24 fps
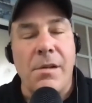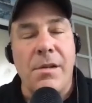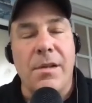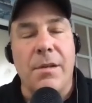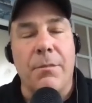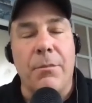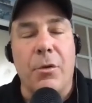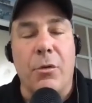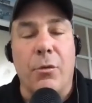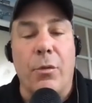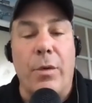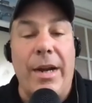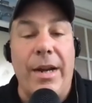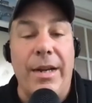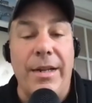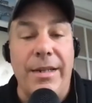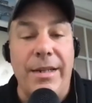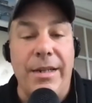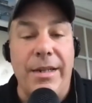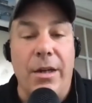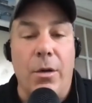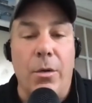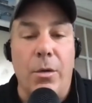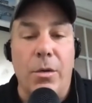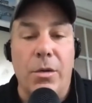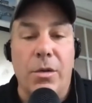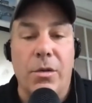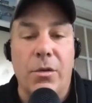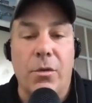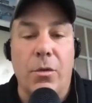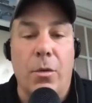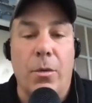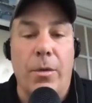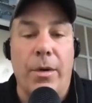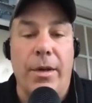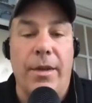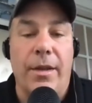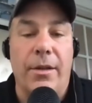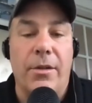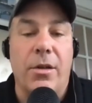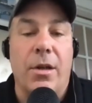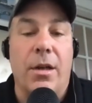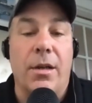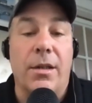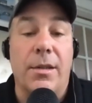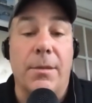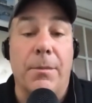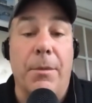grandiose story that
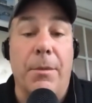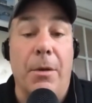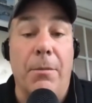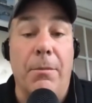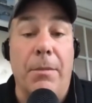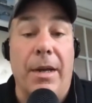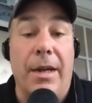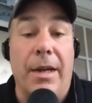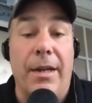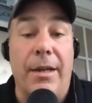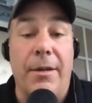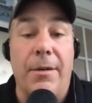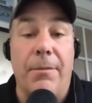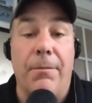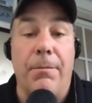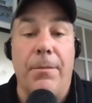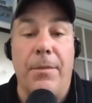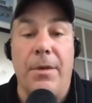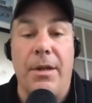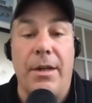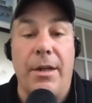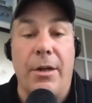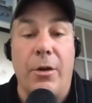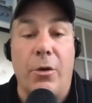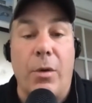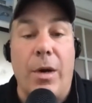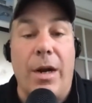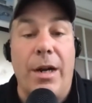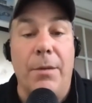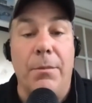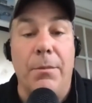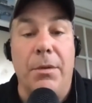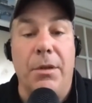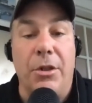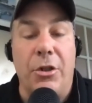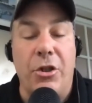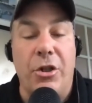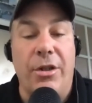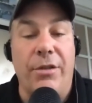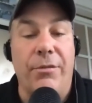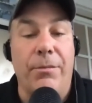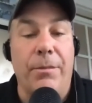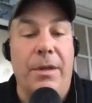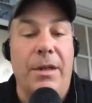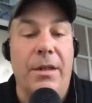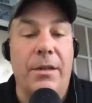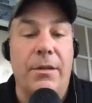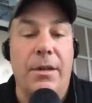talks about my incredible
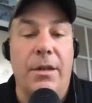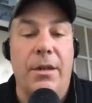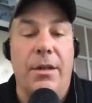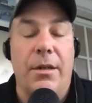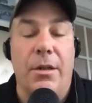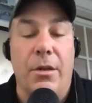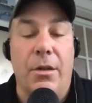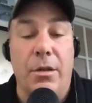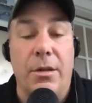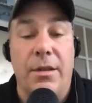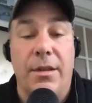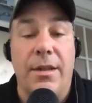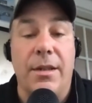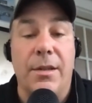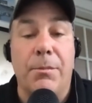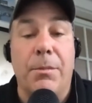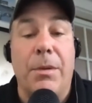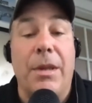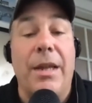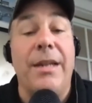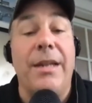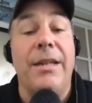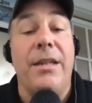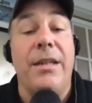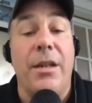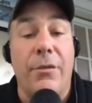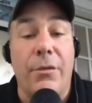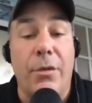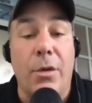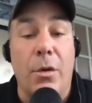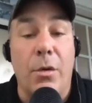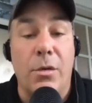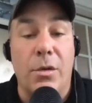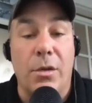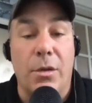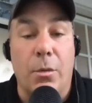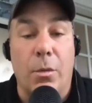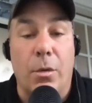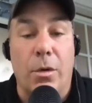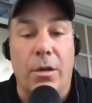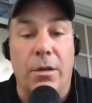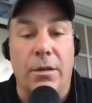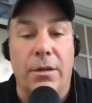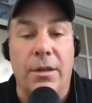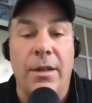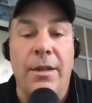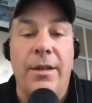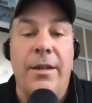achievement. There's plenty of those in the
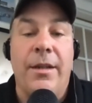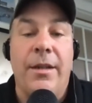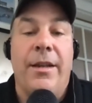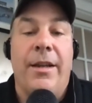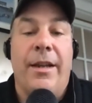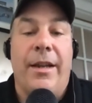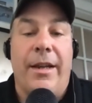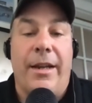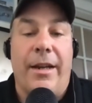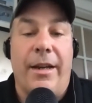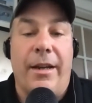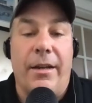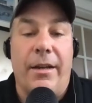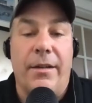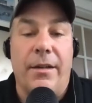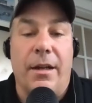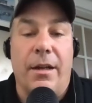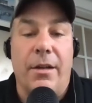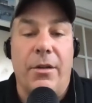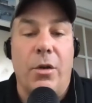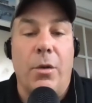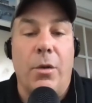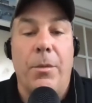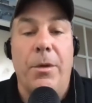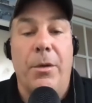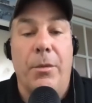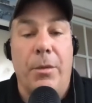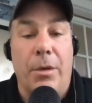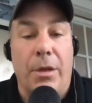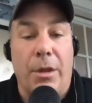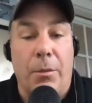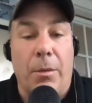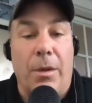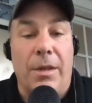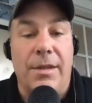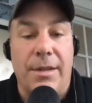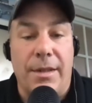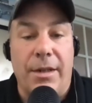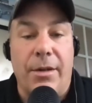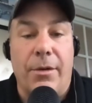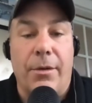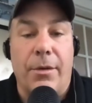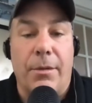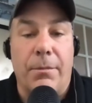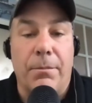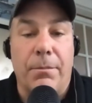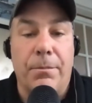world, and nobody really wants to hear them.